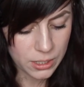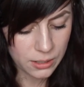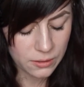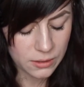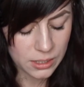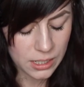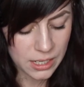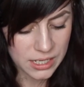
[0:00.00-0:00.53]

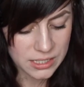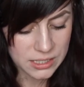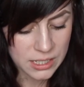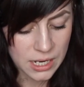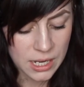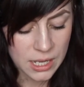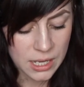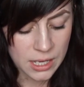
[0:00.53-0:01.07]
Nonetheless,
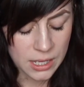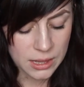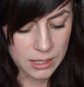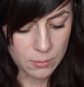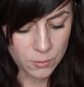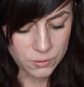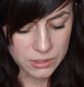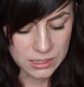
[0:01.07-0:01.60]
they
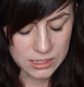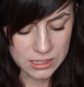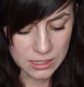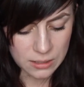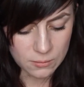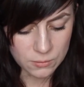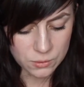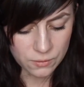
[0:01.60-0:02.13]
mostly
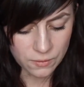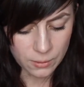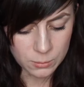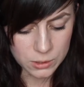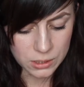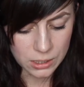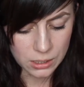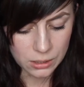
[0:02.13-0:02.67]
seem to have come
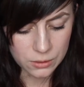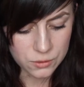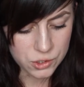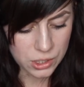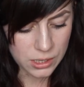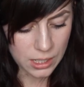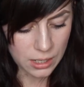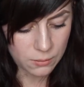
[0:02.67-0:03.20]
to the
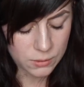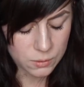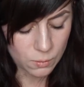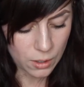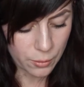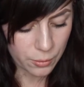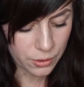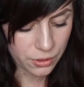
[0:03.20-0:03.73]
conclusion that it was
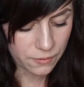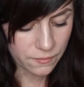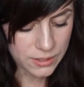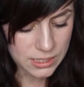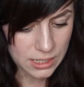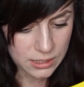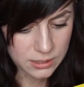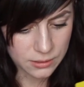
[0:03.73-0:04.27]
well worth a
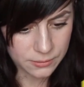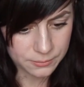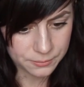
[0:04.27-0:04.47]
visit.